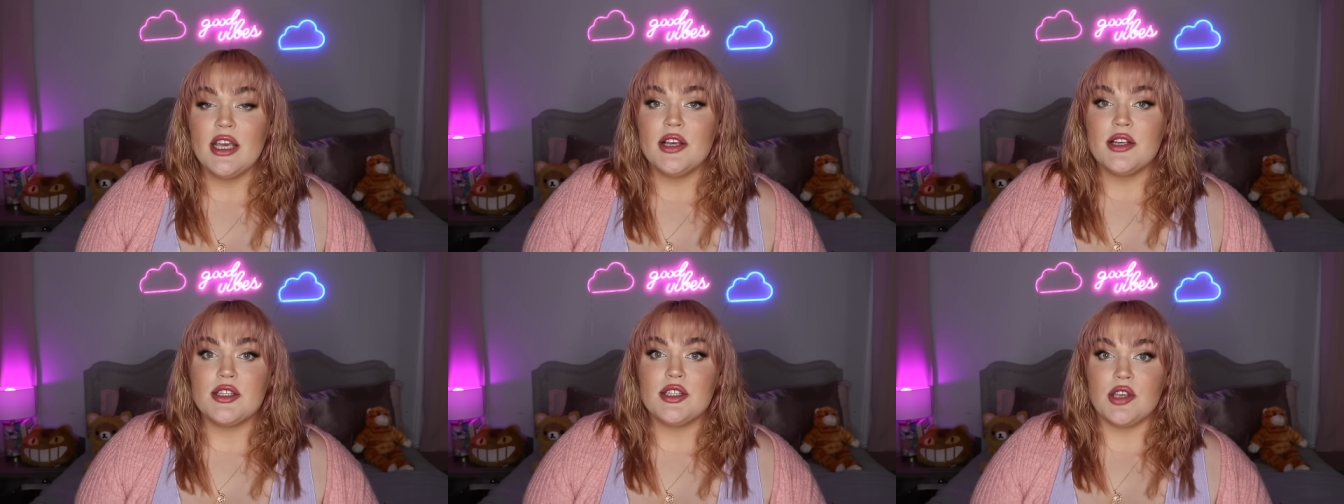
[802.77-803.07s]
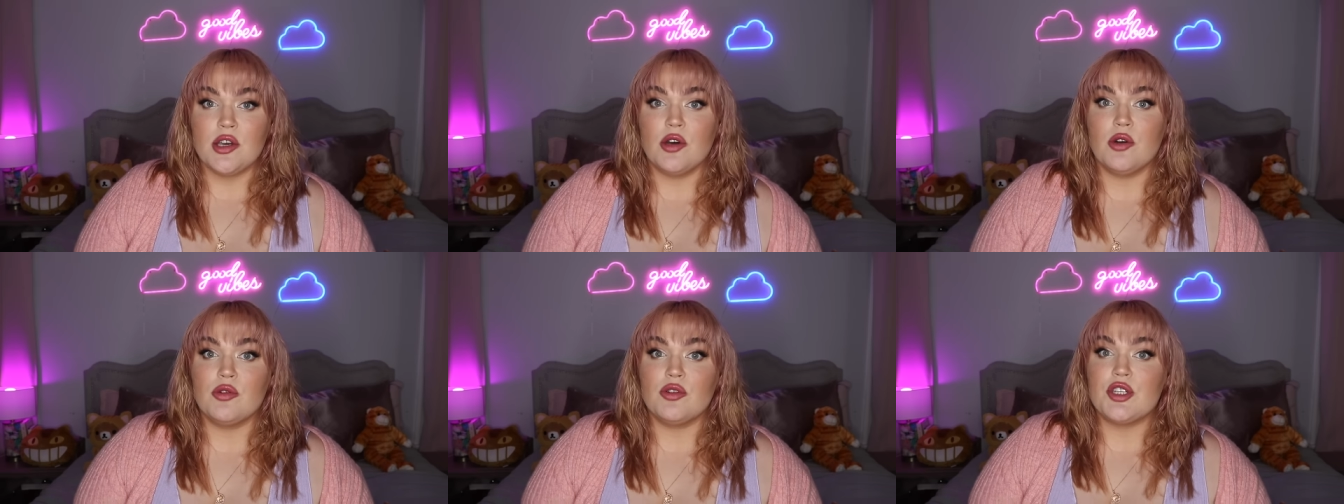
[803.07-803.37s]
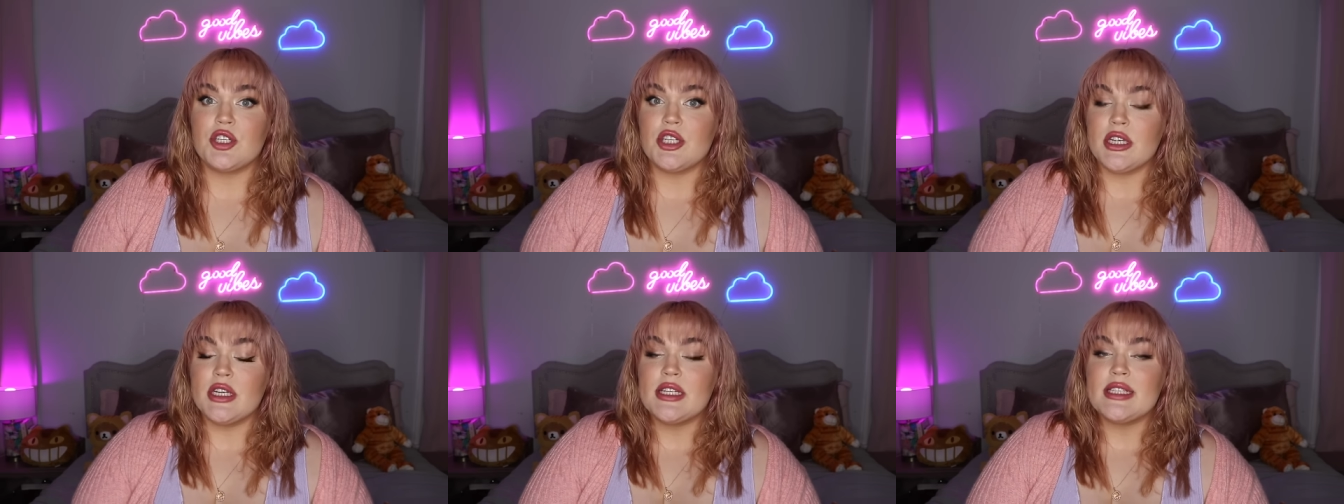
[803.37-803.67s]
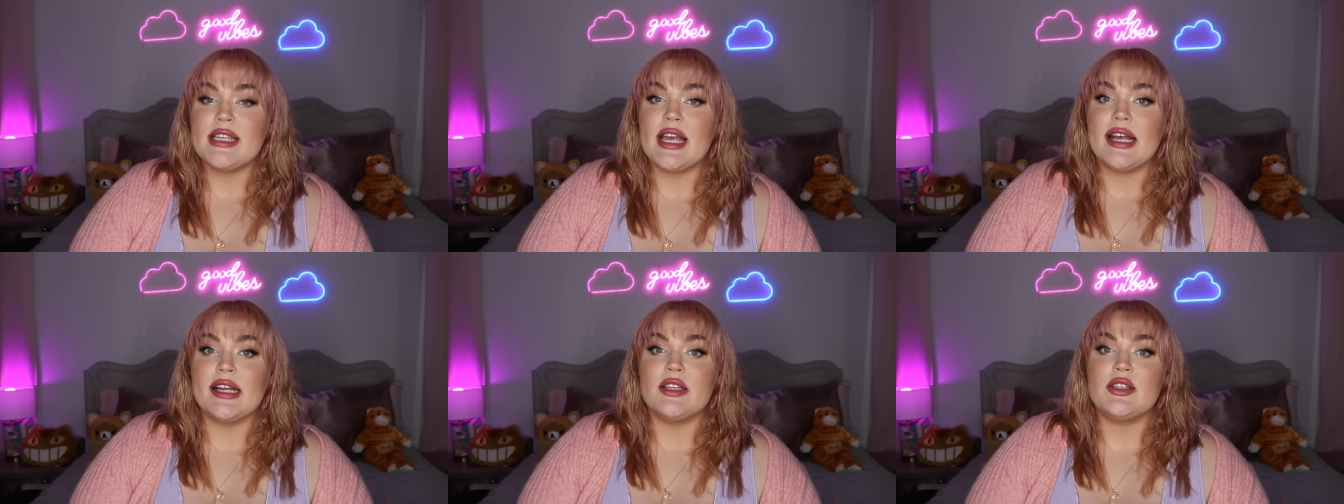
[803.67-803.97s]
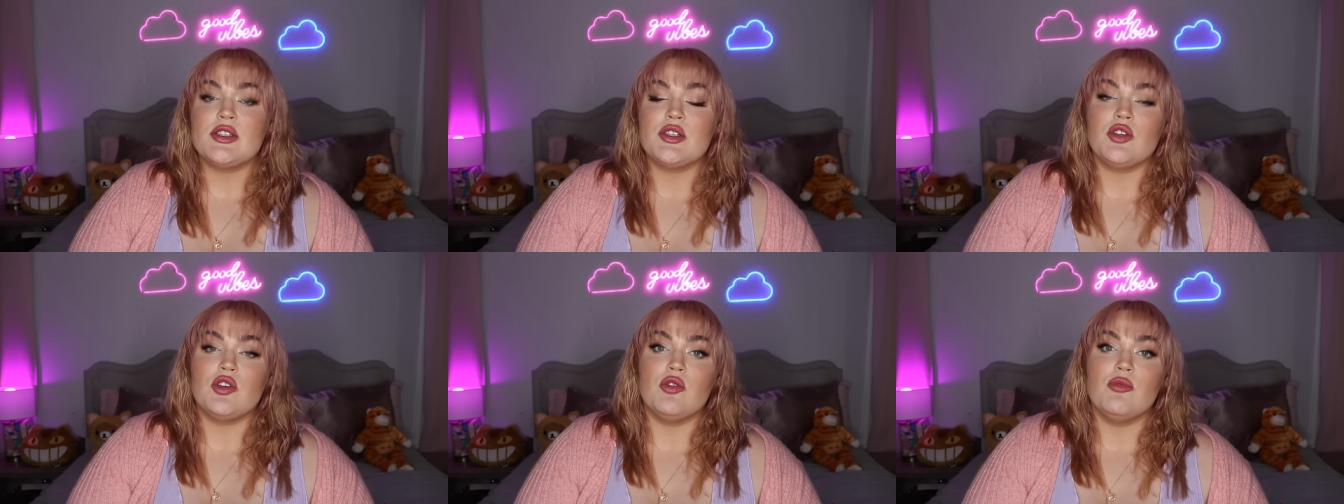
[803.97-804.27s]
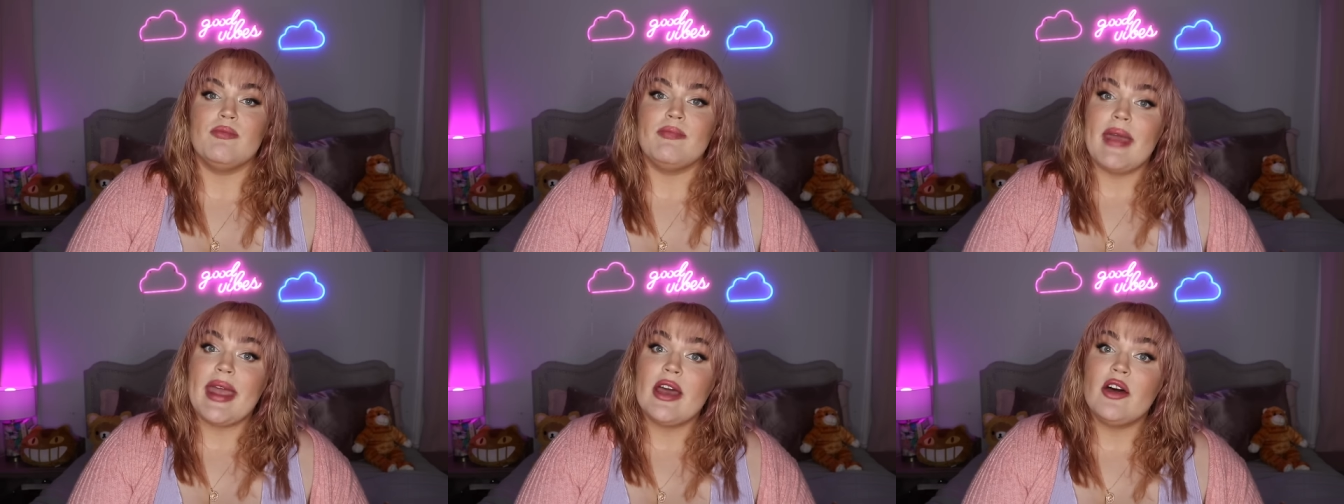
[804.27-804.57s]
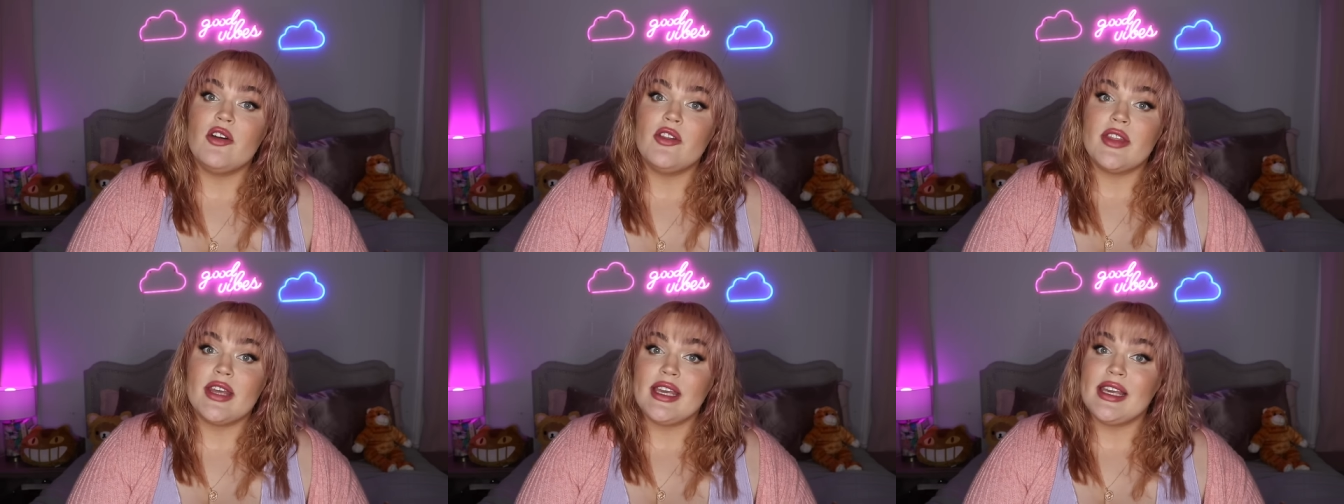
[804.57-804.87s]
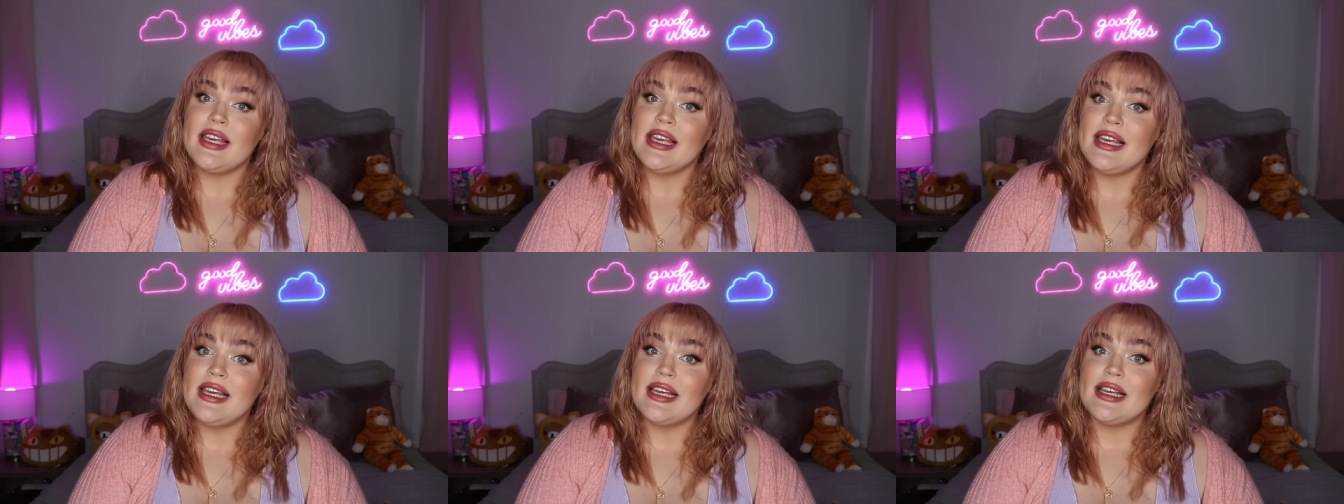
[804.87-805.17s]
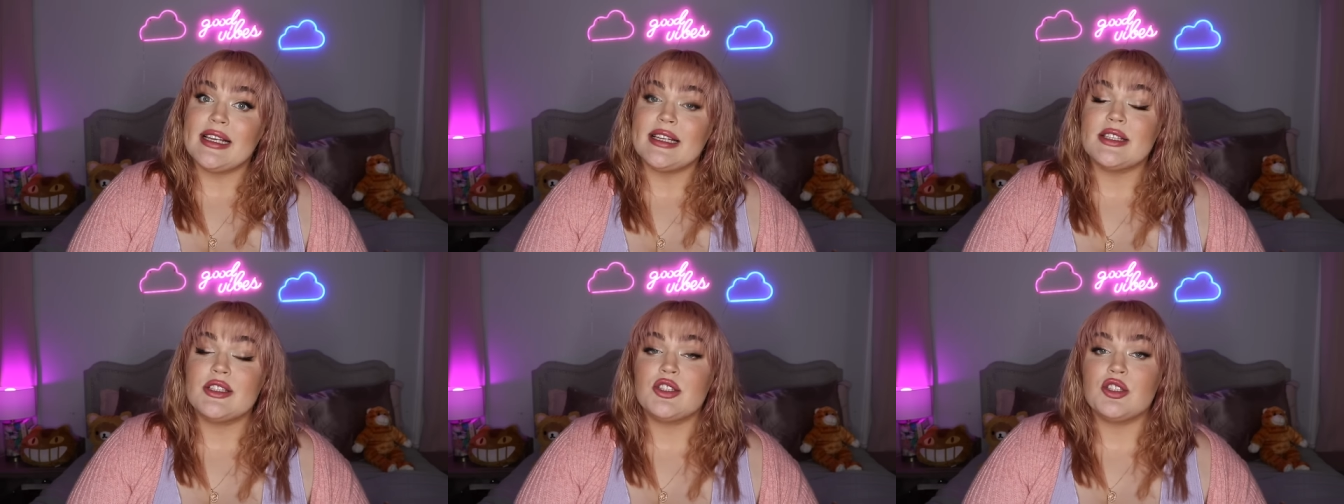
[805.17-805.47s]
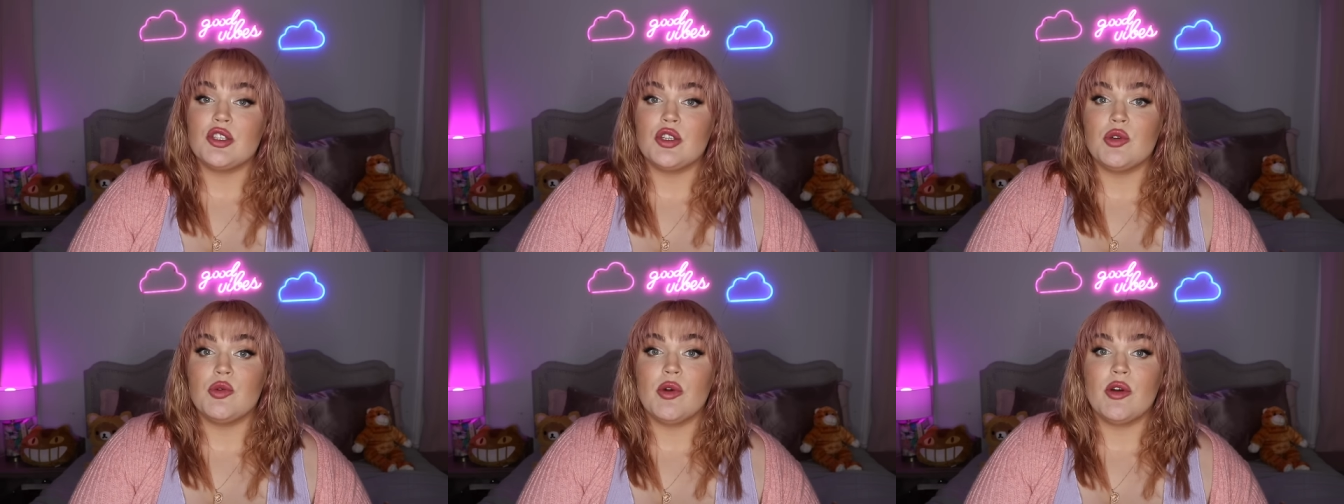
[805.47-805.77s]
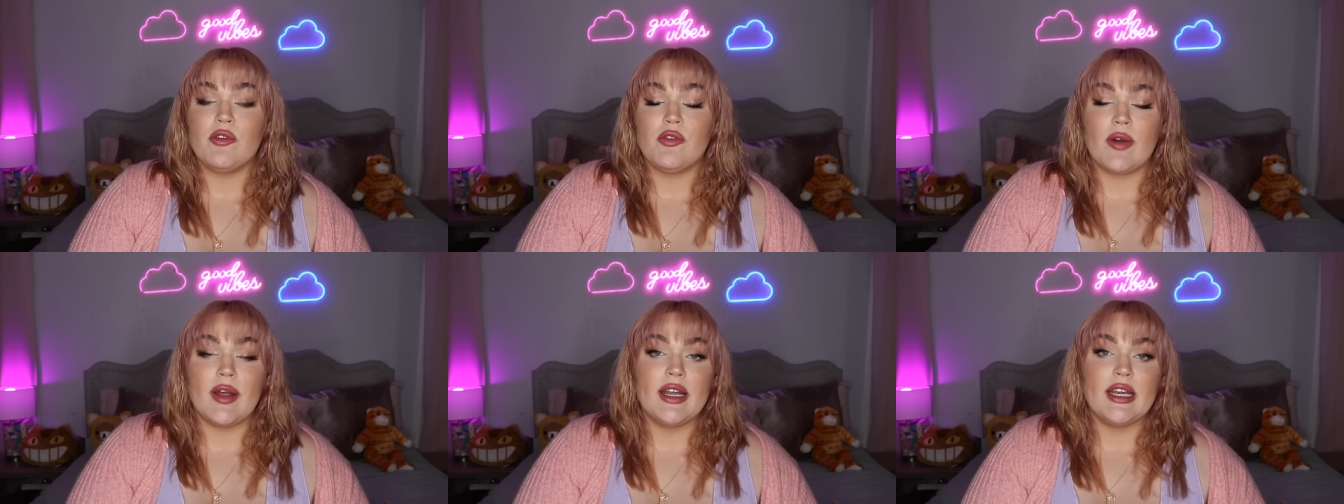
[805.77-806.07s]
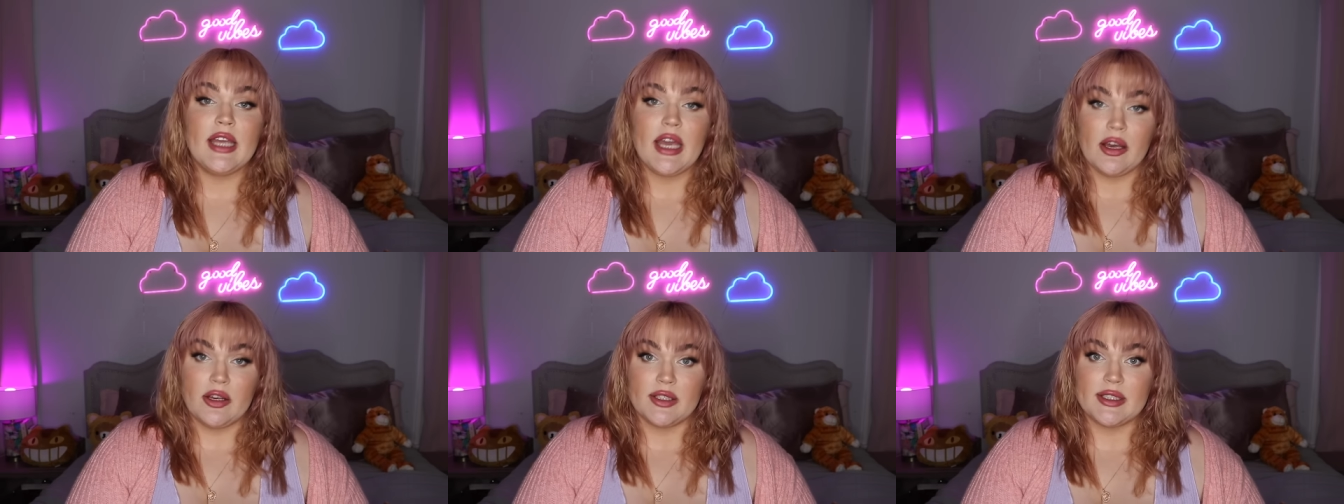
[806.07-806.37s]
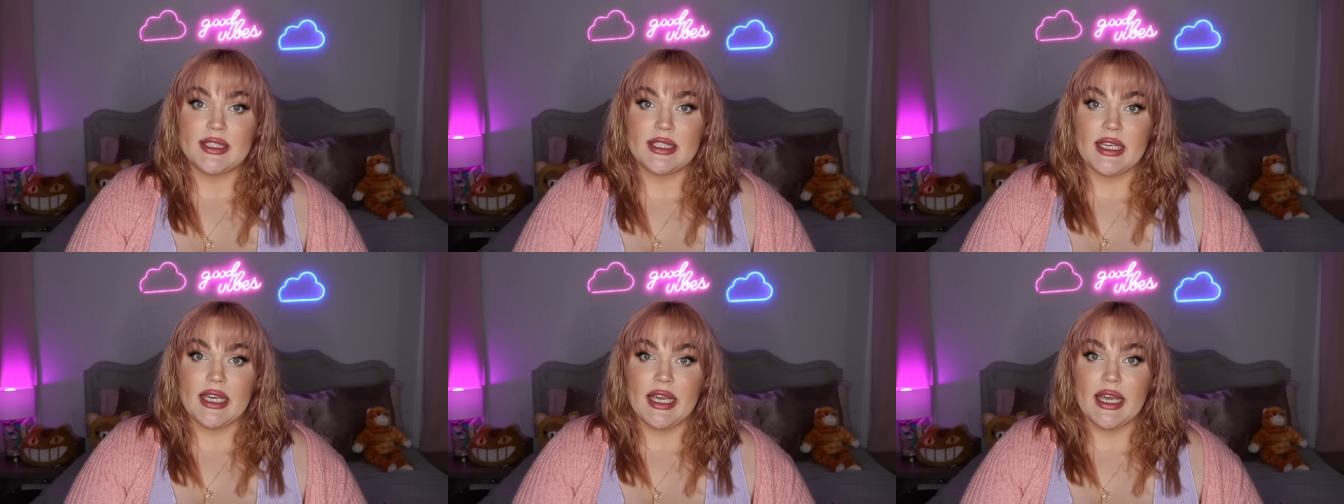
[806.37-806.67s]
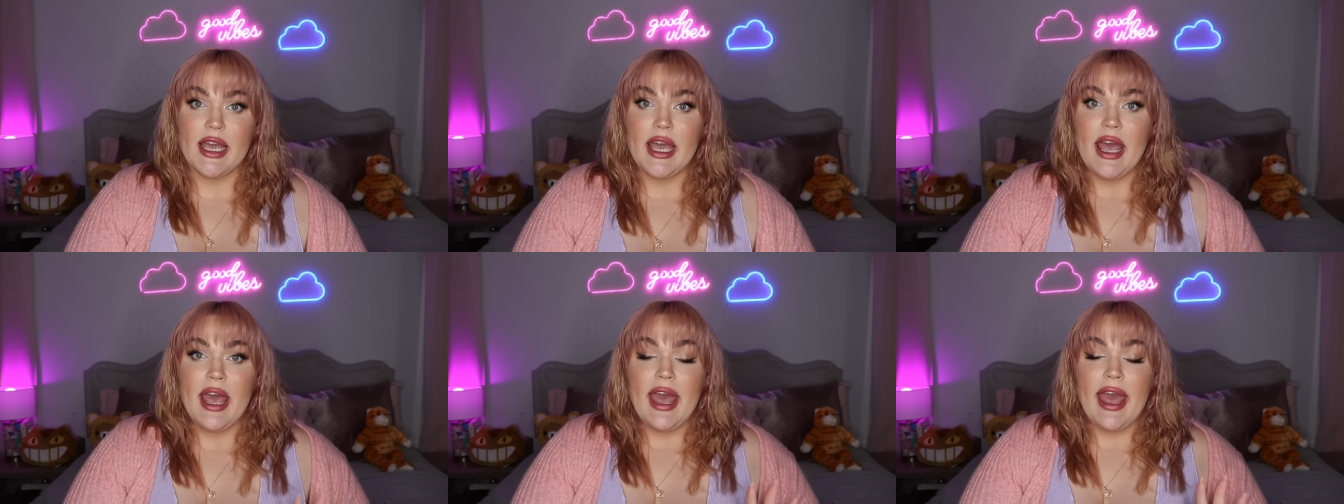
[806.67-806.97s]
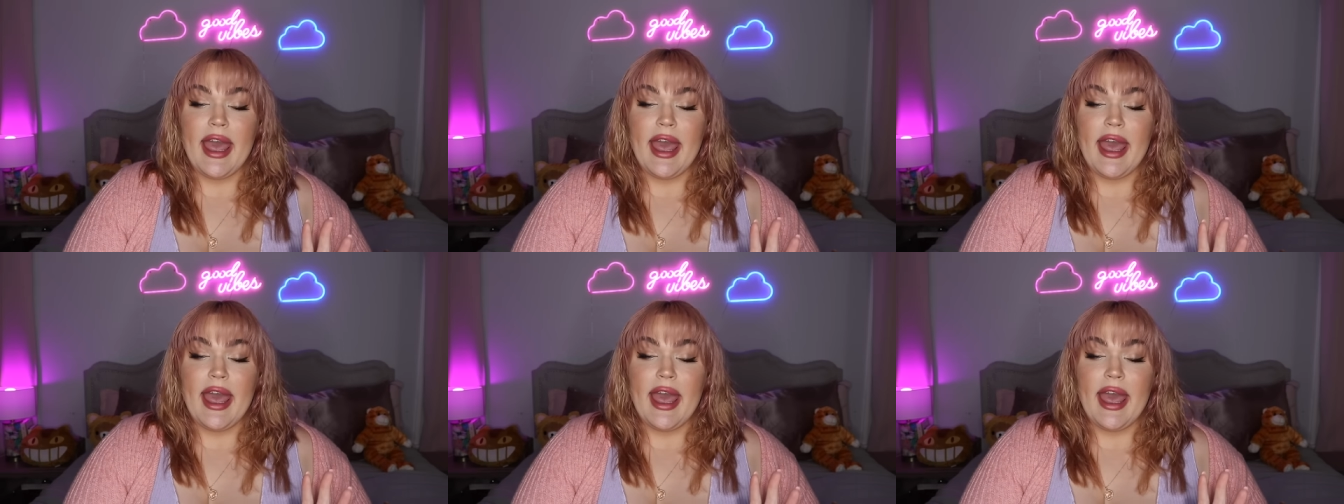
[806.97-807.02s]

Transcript: so she decides to mail the keys to her friend Kelsi